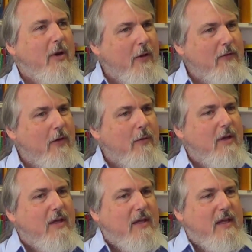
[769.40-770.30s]
But
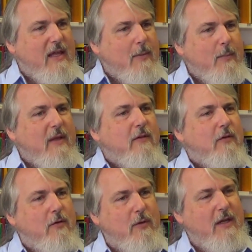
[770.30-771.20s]
also, it
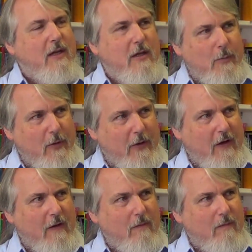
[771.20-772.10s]
means you're doing it in
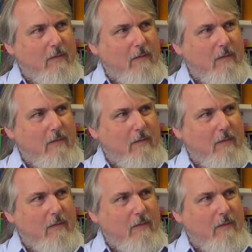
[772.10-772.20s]
community.